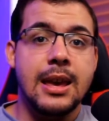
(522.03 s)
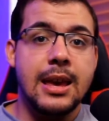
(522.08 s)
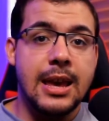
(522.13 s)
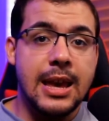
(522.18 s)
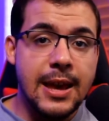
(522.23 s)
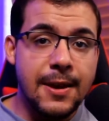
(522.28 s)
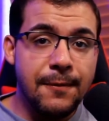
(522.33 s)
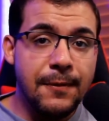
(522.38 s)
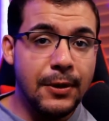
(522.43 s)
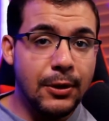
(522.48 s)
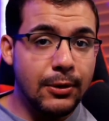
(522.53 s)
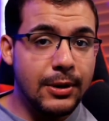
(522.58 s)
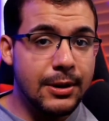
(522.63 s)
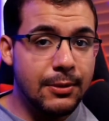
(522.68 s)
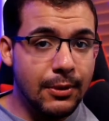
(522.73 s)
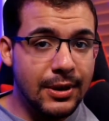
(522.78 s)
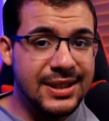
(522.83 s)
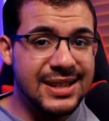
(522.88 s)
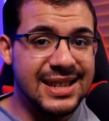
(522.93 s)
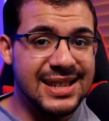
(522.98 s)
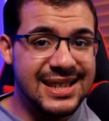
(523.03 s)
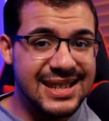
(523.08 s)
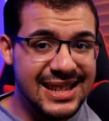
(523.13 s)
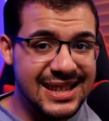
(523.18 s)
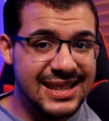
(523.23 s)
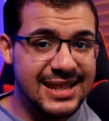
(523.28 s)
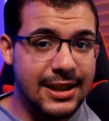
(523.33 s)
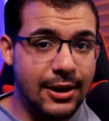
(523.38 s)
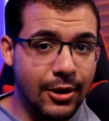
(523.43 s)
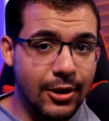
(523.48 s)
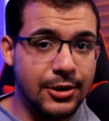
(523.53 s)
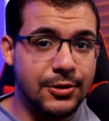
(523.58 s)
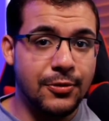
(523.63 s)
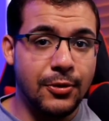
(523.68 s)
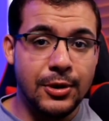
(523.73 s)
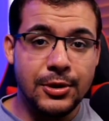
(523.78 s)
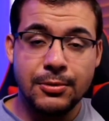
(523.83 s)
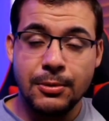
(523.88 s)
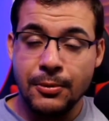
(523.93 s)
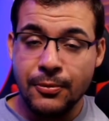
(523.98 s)
If it only runs at 60 Hz for
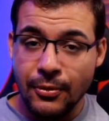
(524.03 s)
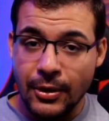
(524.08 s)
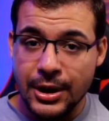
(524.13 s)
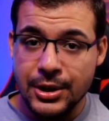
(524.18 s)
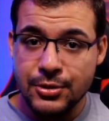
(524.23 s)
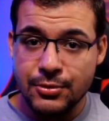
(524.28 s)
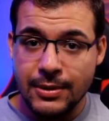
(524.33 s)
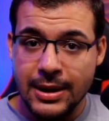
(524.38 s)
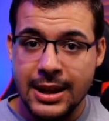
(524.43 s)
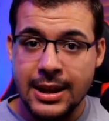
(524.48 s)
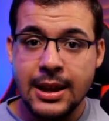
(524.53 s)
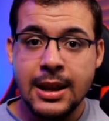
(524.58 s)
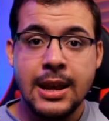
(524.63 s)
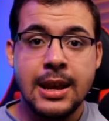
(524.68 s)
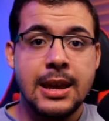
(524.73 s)
its refresh rate,